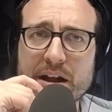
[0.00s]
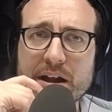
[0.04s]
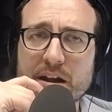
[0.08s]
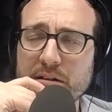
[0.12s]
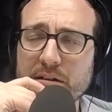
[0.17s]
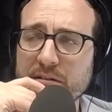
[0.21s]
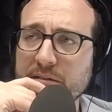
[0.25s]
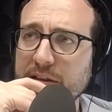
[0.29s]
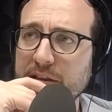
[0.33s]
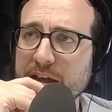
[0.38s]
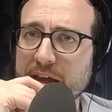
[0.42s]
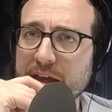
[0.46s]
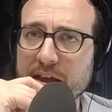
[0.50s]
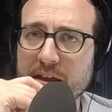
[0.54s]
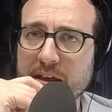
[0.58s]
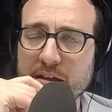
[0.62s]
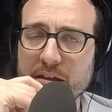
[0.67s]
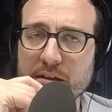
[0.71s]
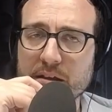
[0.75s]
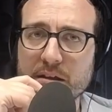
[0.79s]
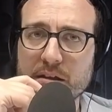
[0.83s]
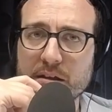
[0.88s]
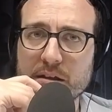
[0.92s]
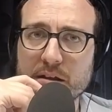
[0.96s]
aren't they?
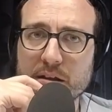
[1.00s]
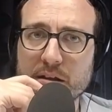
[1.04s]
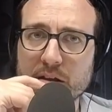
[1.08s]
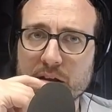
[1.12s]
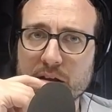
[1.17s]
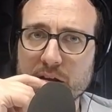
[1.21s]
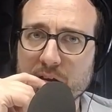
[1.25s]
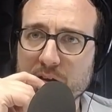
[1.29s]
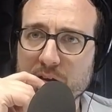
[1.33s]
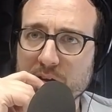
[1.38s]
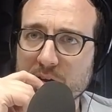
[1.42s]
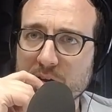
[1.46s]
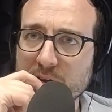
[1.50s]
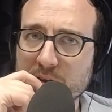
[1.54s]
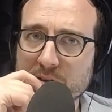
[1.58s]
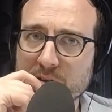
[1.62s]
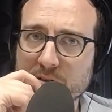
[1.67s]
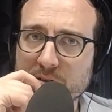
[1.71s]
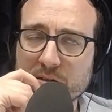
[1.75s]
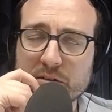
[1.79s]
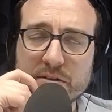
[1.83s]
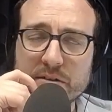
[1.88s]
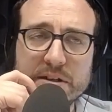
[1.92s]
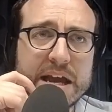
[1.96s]

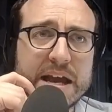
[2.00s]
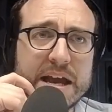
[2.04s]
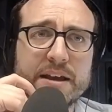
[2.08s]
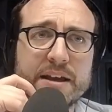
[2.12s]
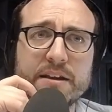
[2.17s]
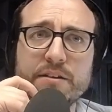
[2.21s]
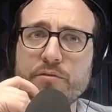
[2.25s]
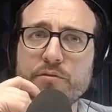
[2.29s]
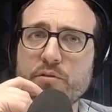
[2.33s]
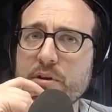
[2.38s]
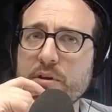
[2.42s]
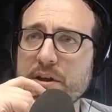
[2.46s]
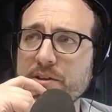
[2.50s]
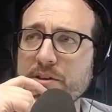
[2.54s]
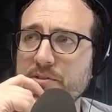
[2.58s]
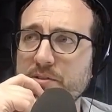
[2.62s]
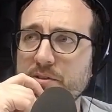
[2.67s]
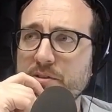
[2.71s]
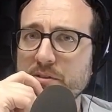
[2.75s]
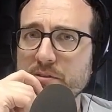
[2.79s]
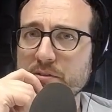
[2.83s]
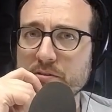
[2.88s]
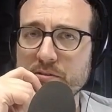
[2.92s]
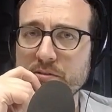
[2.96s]
So negative
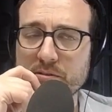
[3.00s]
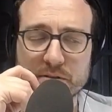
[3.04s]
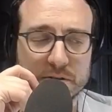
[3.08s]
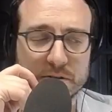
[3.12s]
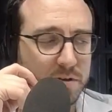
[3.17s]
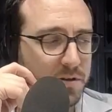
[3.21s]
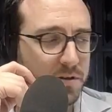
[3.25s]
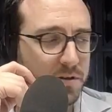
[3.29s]
questions.